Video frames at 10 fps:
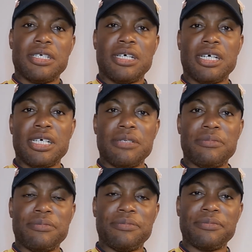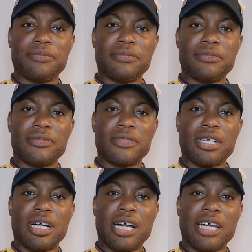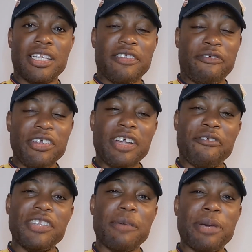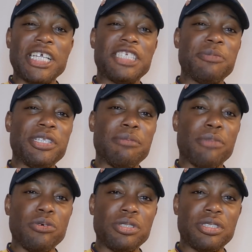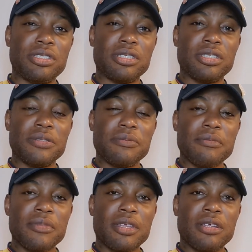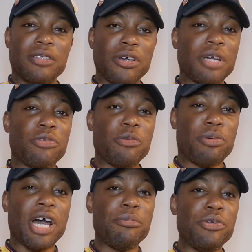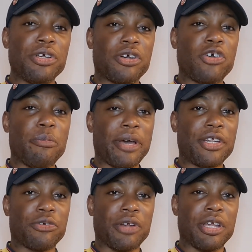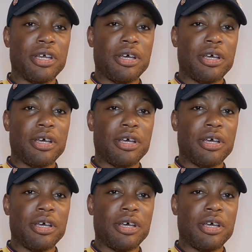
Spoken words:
And the thing I think that pains me the most, don't get me wrong, Bayern Munich have got pedigree.